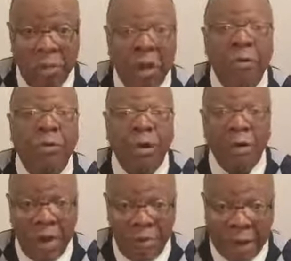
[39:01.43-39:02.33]
brought forth.
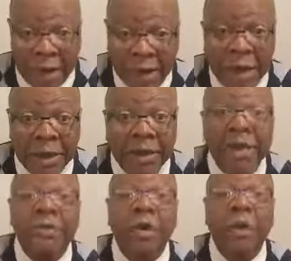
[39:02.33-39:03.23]
Ever thou
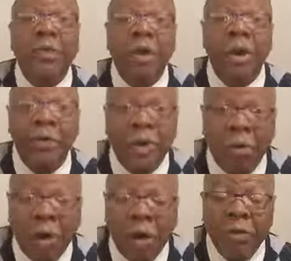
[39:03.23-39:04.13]
didst form the earth and the
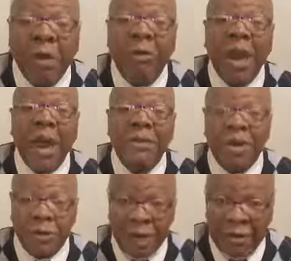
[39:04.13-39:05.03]
world from everlasting
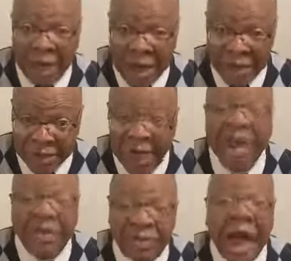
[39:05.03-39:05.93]
to everlasting.
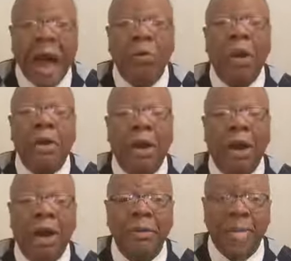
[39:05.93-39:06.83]
Thou art
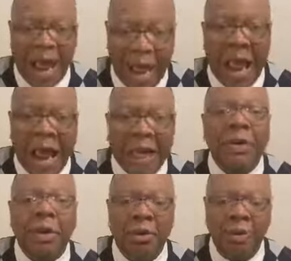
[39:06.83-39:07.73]
God. I
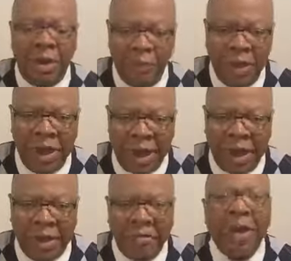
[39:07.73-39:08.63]
know that we
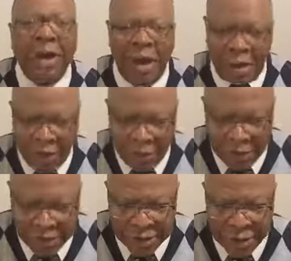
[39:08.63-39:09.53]
have a
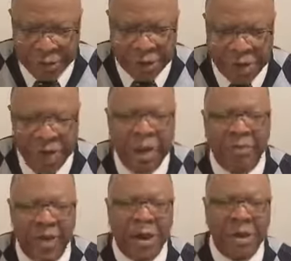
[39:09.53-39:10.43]
glorious future.
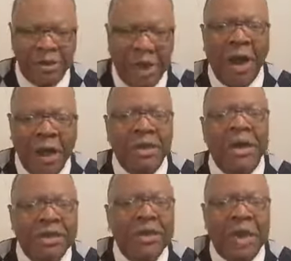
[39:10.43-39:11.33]
Because God
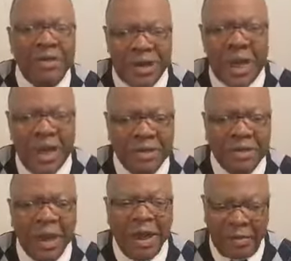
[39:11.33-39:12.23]
does not change,
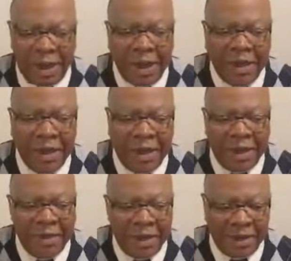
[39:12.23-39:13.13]
then
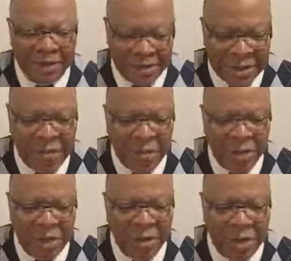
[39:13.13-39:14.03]
the Psalms
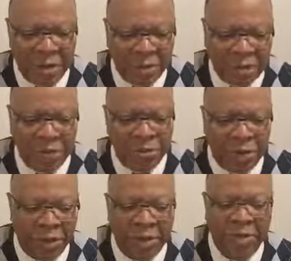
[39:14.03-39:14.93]
one, Psalm
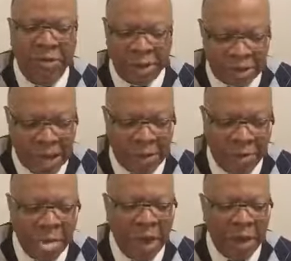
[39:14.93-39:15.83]
23, for example,
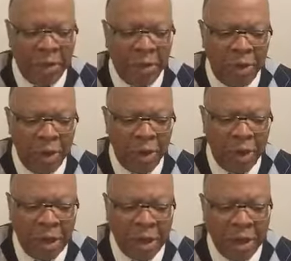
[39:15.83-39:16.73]
we
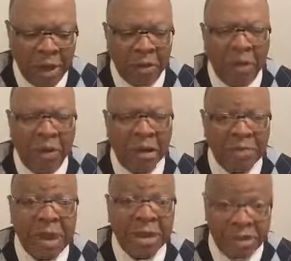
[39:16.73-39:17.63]
read, the Lord is
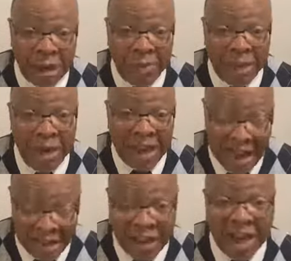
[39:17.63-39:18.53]
my shepherd, I
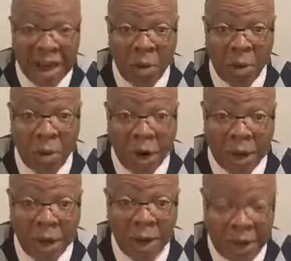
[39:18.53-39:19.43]
shall not want.
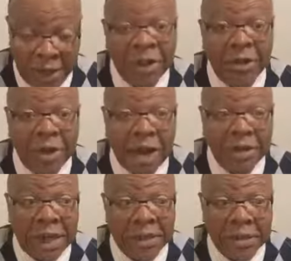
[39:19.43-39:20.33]
Another
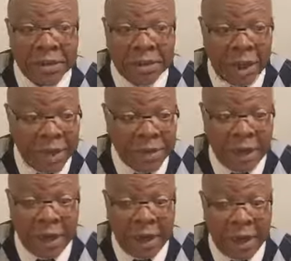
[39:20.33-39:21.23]
translation says in
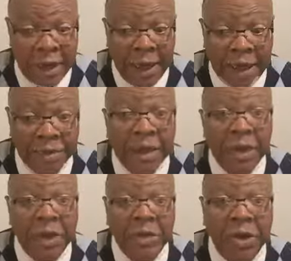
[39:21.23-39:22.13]
English,
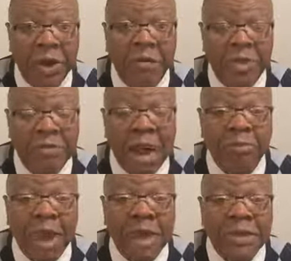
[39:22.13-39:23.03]
Jehovah is my
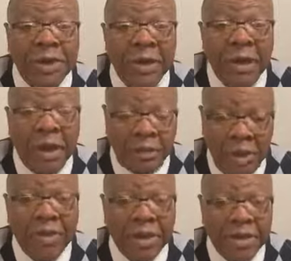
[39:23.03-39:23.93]
pastor,
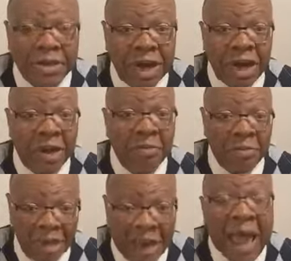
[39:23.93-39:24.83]
nothing shall
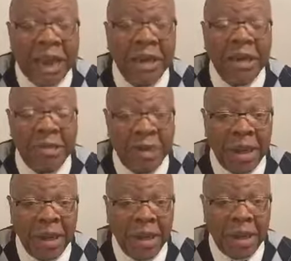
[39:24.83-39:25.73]
be lacking unto
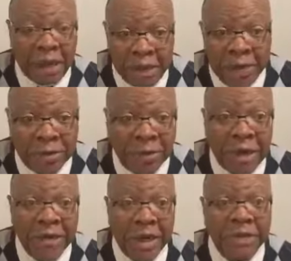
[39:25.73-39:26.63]
me. Another
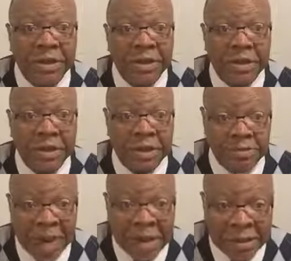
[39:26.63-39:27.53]
translation in the
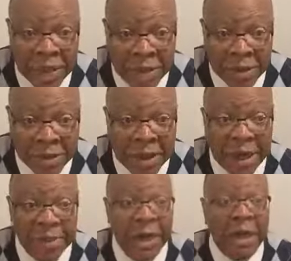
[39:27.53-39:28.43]
Spanish language
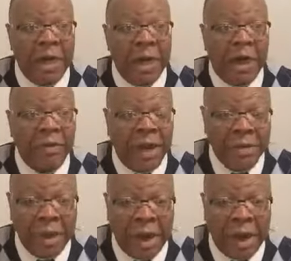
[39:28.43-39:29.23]
says that